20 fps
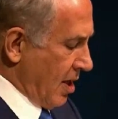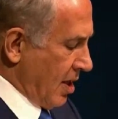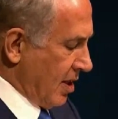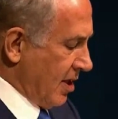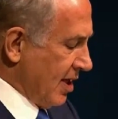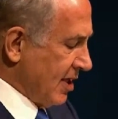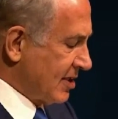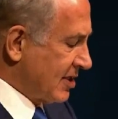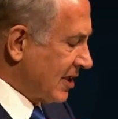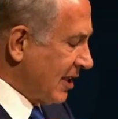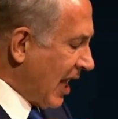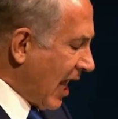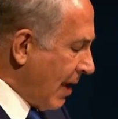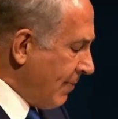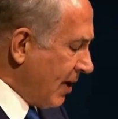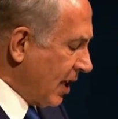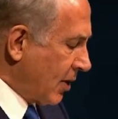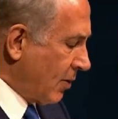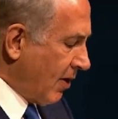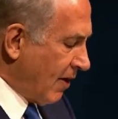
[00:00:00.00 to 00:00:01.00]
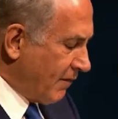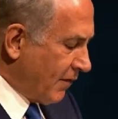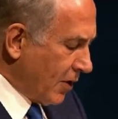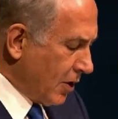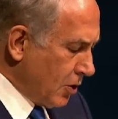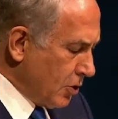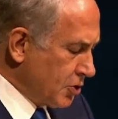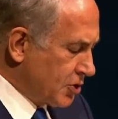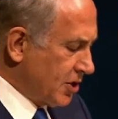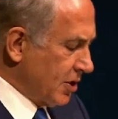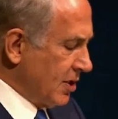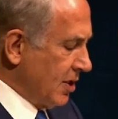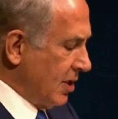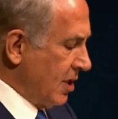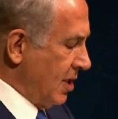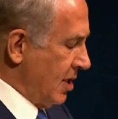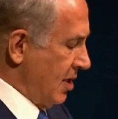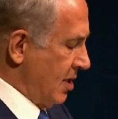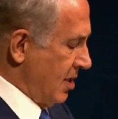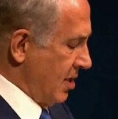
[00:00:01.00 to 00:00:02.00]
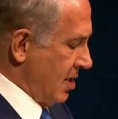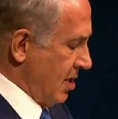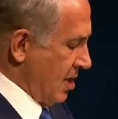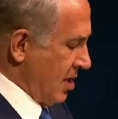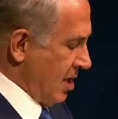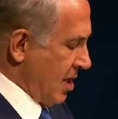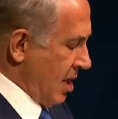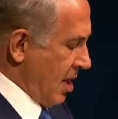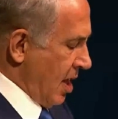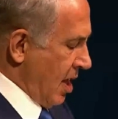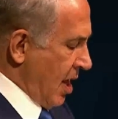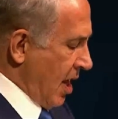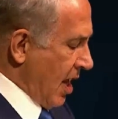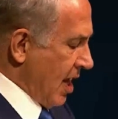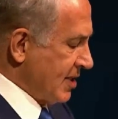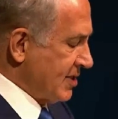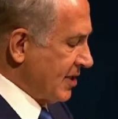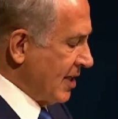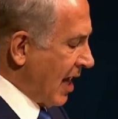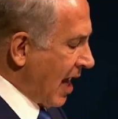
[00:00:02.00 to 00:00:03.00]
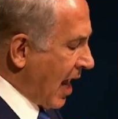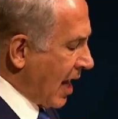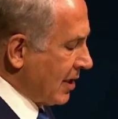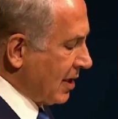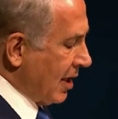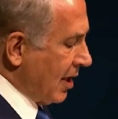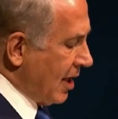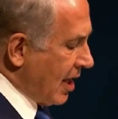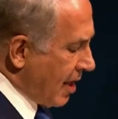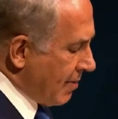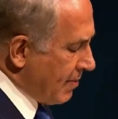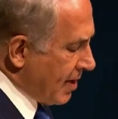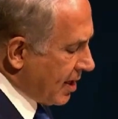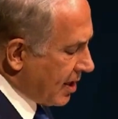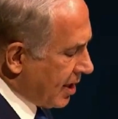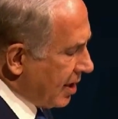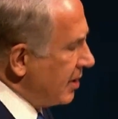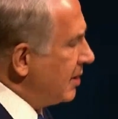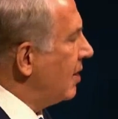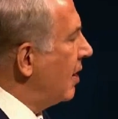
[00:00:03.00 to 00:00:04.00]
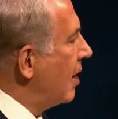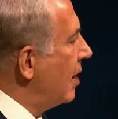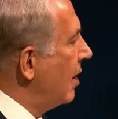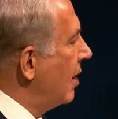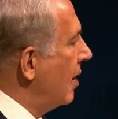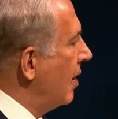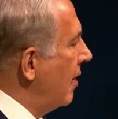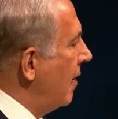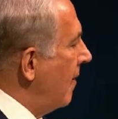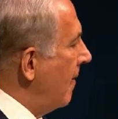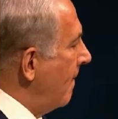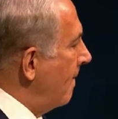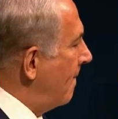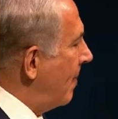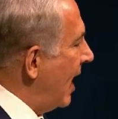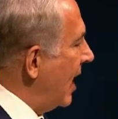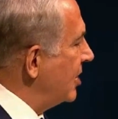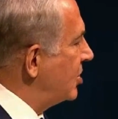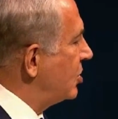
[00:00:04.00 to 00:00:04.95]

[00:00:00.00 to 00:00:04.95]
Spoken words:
"The Islamic Revolution is not limited by